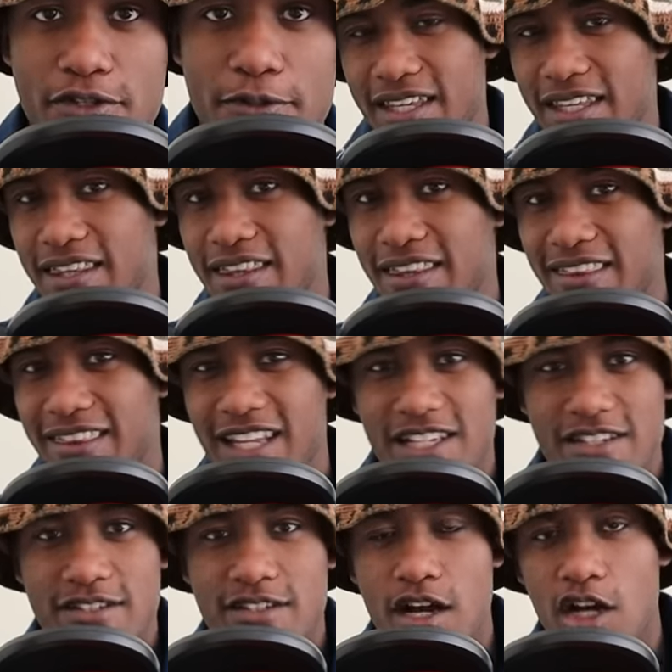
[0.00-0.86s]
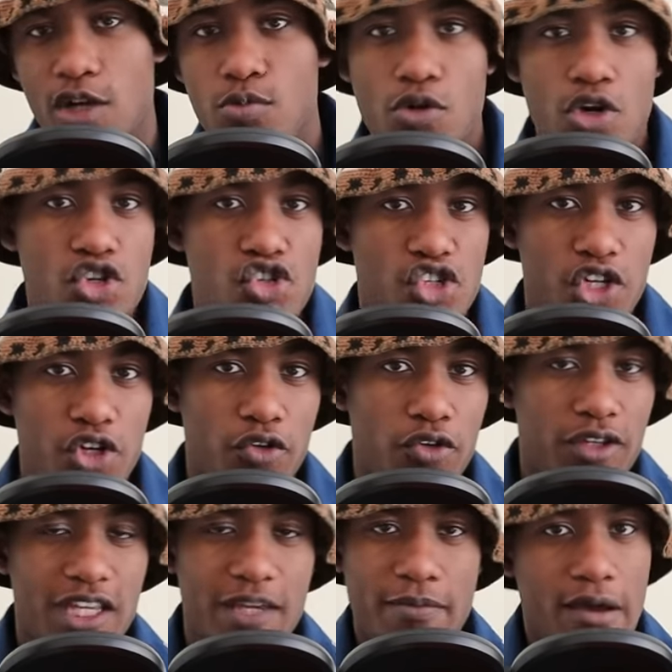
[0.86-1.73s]
then let's talk more
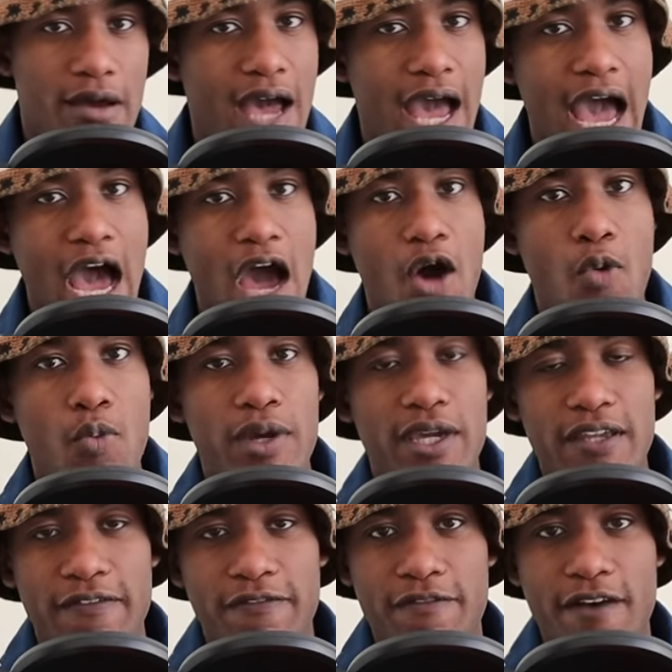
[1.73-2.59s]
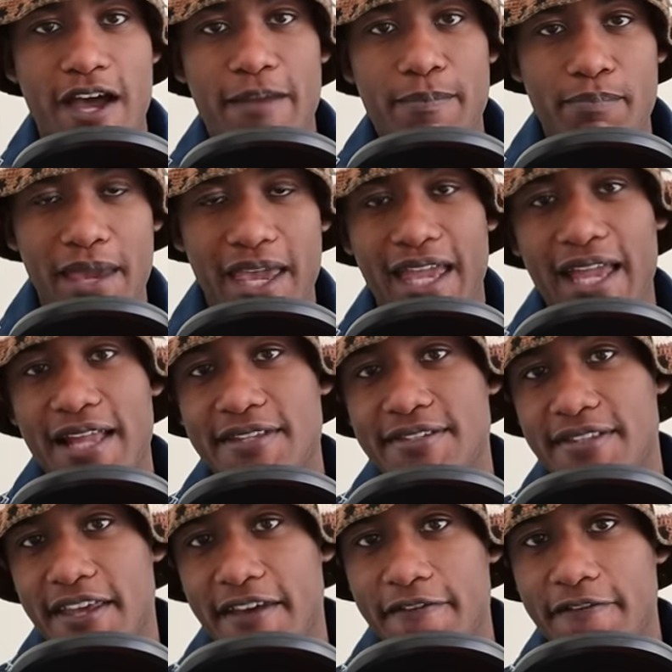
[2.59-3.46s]
generally about how we can find
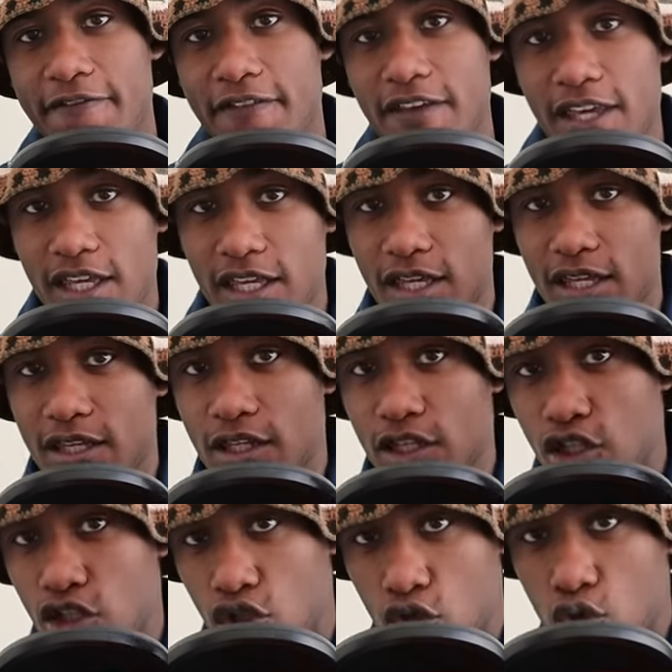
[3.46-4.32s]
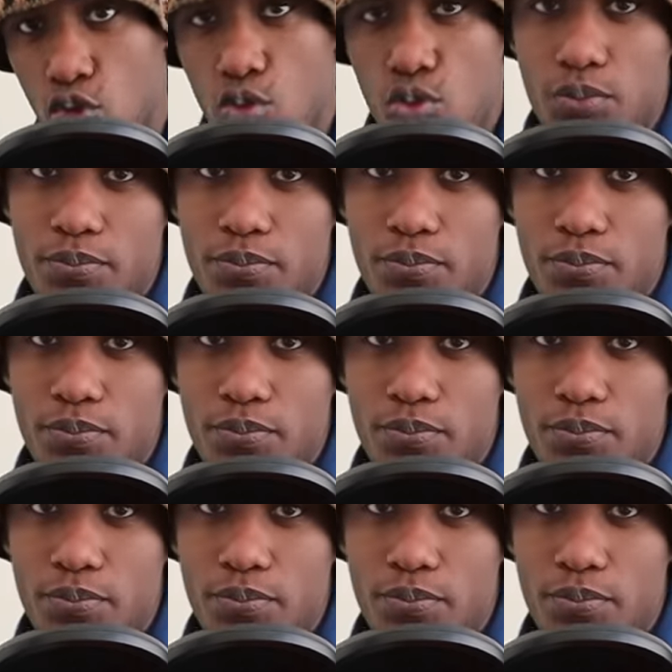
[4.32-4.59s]
pants that fit you.